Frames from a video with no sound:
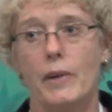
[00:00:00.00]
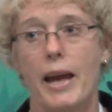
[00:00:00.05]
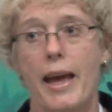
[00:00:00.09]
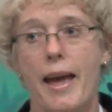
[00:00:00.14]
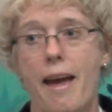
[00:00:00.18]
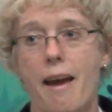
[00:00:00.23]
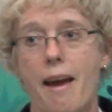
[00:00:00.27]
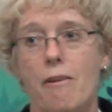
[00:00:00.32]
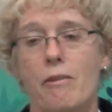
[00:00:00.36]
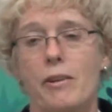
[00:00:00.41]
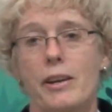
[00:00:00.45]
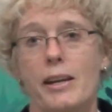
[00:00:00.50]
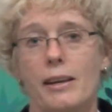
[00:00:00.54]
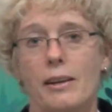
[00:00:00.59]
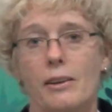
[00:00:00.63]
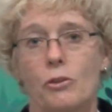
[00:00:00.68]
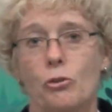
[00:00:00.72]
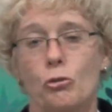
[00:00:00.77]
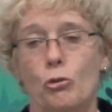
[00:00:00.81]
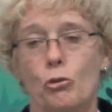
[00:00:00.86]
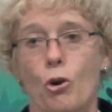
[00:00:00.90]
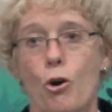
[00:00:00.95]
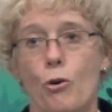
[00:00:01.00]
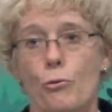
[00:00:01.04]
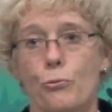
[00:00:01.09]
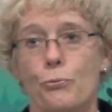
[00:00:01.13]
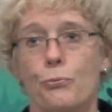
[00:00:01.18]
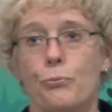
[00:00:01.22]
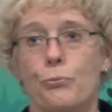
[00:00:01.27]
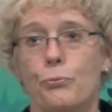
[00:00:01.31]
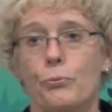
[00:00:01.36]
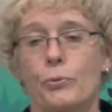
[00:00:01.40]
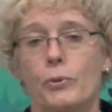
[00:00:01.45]
areas of,
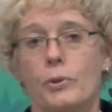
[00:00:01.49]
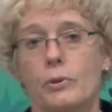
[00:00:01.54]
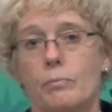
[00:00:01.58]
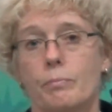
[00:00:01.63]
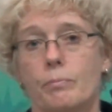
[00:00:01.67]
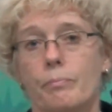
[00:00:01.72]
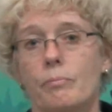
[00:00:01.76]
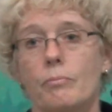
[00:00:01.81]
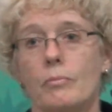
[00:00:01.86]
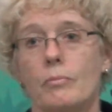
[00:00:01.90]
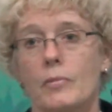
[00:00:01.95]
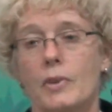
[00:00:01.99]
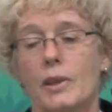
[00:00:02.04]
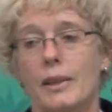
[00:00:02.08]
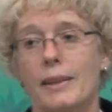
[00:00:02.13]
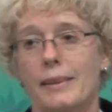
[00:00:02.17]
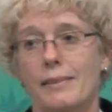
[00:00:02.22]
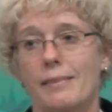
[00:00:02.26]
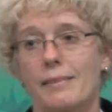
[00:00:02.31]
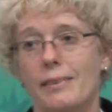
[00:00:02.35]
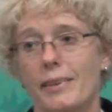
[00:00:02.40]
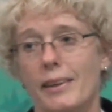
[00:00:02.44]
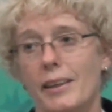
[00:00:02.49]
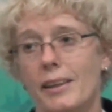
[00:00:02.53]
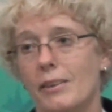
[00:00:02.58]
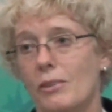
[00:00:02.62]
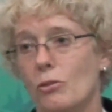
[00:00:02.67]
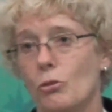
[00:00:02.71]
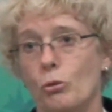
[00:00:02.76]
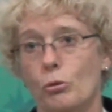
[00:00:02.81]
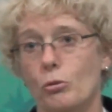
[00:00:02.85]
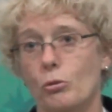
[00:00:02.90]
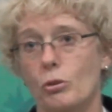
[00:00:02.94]
let's say,
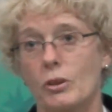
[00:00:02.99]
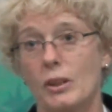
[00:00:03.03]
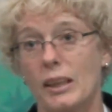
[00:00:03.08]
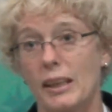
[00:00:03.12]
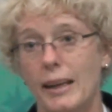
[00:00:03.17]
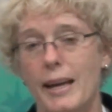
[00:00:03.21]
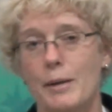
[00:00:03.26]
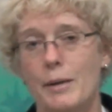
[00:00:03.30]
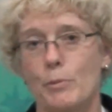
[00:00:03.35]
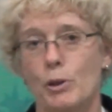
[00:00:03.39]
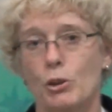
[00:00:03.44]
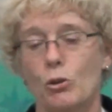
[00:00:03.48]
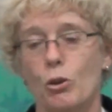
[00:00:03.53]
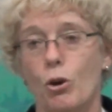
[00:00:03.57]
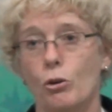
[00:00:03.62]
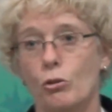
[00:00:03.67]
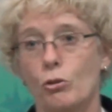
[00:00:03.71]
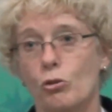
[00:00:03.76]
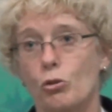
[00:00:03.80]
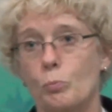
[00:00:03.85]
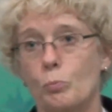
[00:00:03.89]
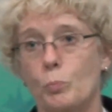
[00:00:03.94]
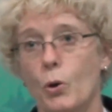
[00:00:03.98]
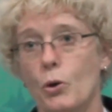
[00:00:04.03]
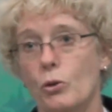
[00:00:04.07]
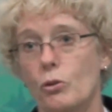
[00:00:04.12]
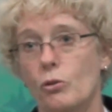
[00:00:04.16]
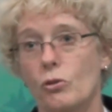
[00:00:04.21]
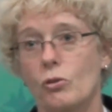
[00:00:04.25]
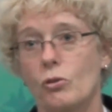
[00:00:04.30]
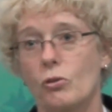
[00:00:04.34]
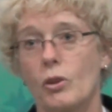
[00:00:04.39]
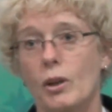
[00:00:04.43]
certain climate
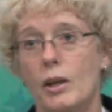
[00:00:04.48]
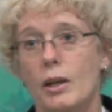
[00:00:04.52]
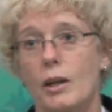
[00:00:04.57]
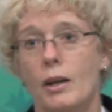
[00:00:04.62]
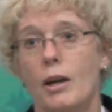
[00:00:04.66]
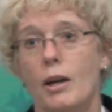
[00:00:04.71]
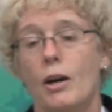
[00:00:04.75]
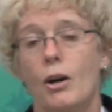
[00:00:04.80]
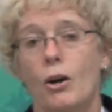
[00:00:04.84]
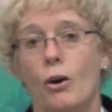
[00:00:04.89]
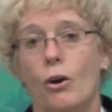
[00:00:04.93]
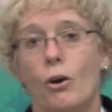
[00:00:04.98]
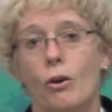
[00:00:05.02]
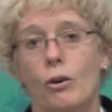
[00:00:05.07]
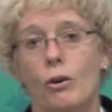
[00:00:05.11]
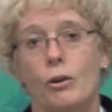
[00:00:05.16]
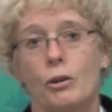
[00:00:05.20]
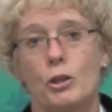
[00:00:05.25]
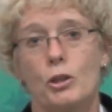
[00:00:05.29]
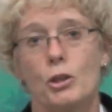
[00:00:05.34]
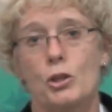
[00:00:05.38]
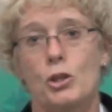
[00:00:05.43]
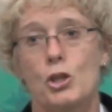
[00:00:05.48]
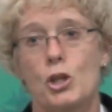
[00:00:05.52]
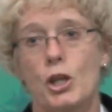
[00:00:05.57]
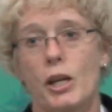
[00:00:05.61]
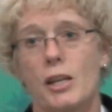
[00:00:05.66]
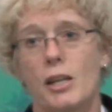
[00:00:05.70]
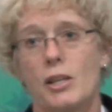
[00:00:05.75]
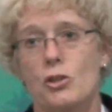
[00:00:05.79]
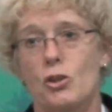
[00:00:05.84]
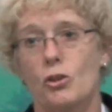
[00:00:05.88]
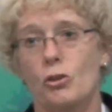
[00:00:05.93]
hotspots or
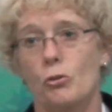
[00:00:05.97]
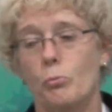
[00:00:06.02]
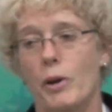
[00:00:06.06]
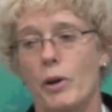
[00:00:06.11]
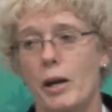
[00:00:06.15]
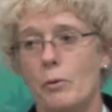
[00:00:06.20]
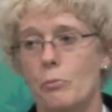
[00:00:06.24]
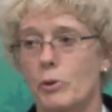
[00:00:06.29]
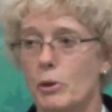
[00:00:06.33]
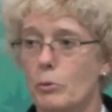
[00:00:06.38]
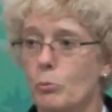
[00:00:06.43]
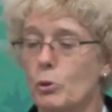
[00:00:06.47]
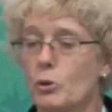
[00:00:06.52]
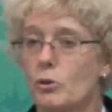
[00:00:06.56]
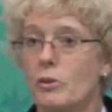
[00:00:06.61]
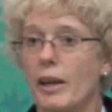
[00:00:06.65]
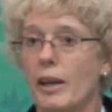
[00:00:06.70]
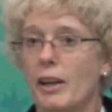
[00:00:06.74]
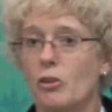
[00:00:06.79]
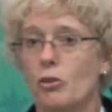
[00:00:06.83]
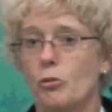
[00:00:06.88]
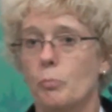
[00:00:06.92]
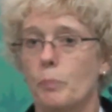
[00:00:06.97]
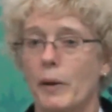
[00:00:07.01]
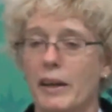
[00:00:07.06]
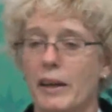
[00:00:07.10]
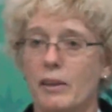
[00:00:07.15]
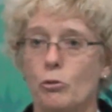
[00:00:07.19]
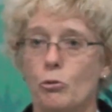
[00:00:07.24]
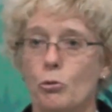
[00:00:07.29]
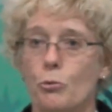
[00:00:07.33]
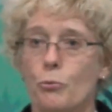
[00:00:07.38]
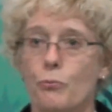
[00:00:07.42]
changes where we would
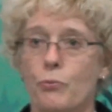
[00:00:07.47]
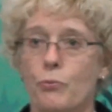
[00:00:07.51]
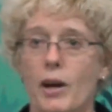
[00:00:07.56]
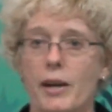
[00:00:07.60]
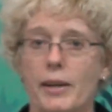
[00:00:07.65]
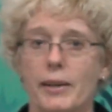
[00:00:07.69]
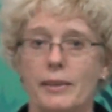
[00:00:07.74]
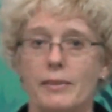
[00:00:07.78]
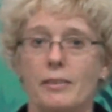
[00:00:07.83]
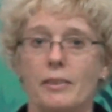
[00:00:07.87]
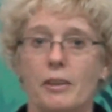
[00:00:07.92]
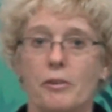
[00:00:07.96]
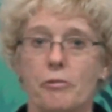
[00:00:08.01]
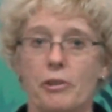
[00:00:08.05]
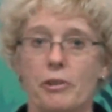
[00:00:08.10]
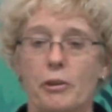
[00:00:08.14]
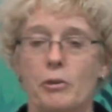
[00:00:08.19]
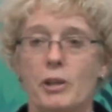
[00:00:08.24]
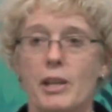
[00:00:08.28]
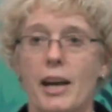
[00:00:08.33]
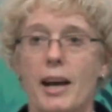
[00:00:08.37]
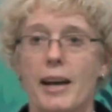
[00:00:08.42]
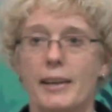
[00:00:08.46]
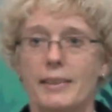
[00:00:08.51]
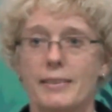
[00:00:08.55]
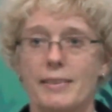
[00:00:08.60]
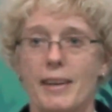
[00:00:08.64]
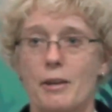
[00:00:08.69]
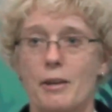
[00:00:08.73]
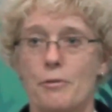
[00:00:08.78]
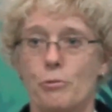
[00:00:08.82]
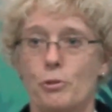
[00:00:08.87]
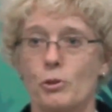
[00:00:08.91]
expect to find a very high
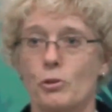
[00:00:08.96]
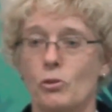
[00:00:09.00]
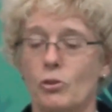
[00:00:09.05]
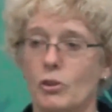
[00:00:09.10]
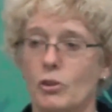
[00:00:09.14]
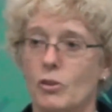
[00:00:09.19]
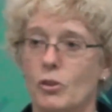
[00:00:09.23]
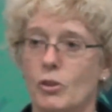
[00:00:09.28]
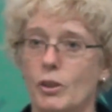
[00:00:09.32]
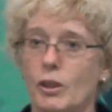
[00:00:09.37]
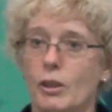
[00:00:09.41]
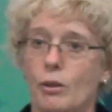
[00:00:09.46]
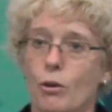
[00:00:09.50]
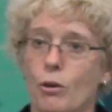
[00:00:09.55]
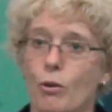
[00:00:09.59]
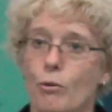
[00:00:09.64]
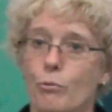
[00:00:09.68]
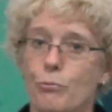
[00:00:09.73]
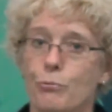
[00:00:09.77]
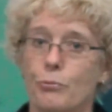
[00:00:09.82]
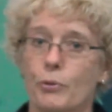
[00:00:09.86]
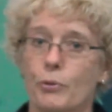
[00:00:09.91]
diversity of